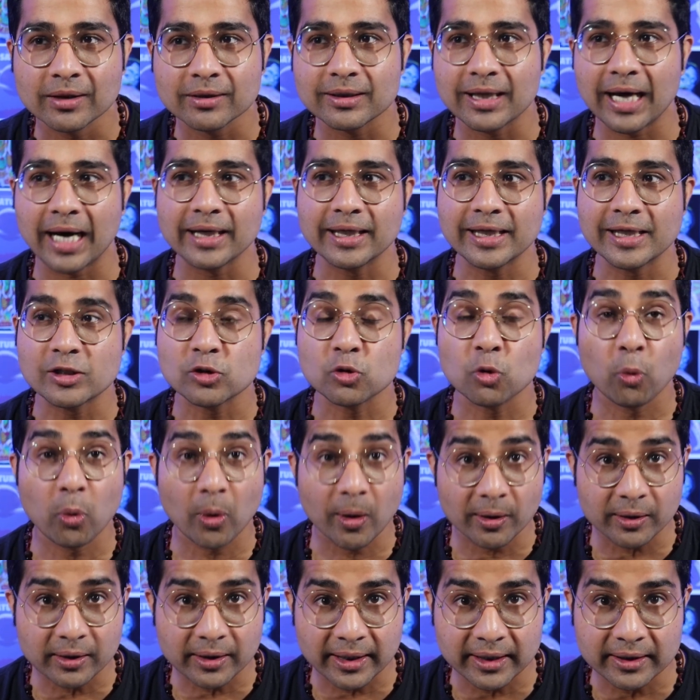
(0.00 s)
That his
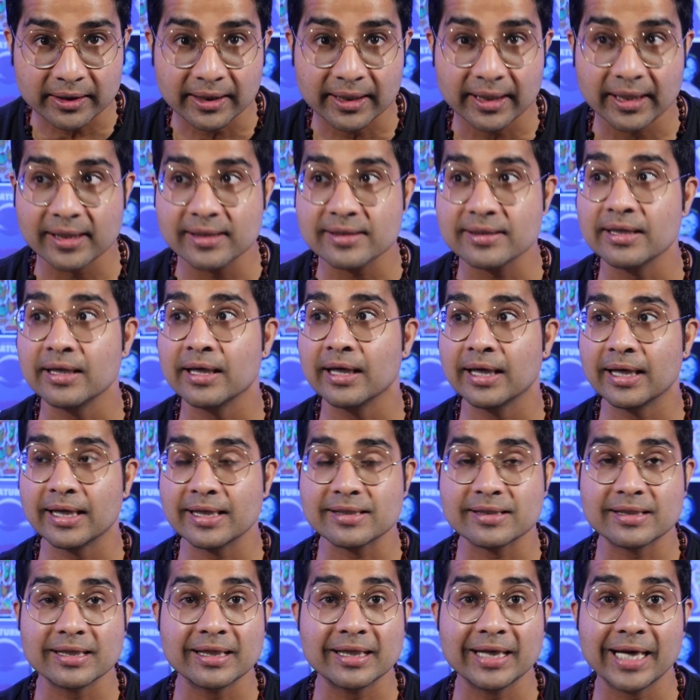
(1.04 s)
work ethics,
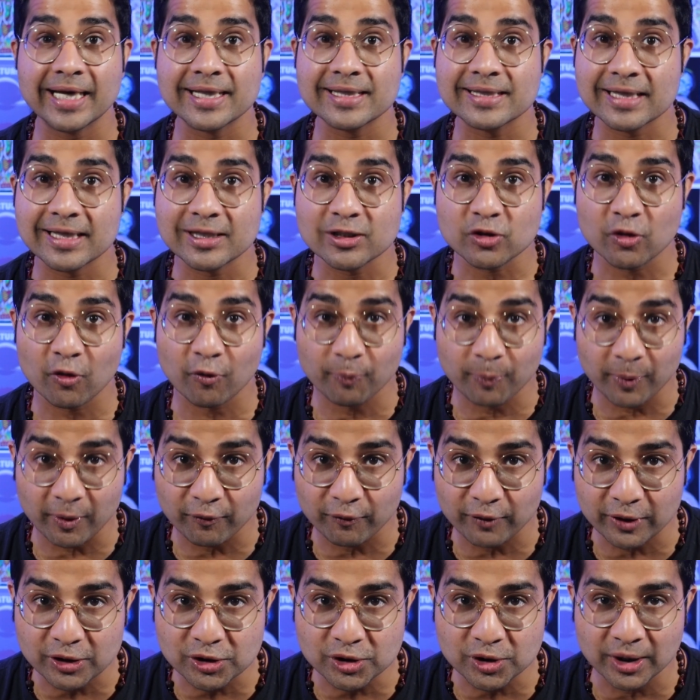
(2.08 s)
his degree and sense of
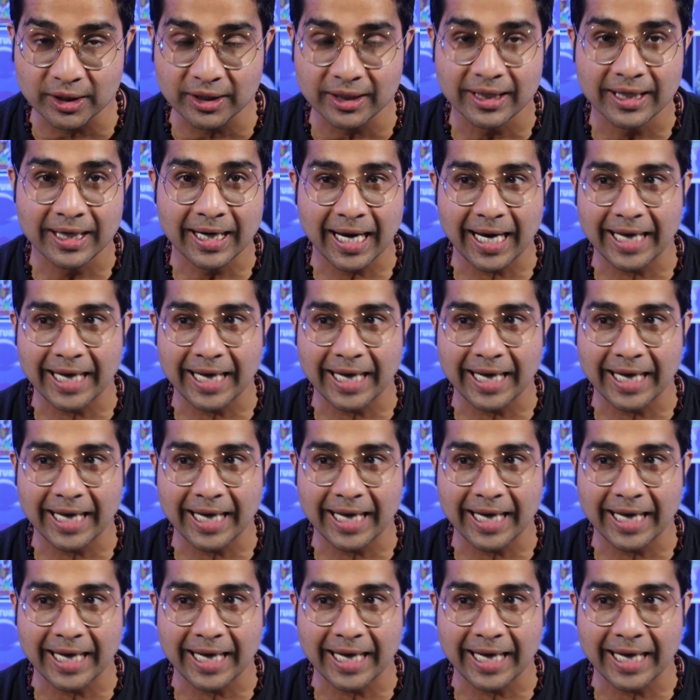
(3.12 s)
perfection,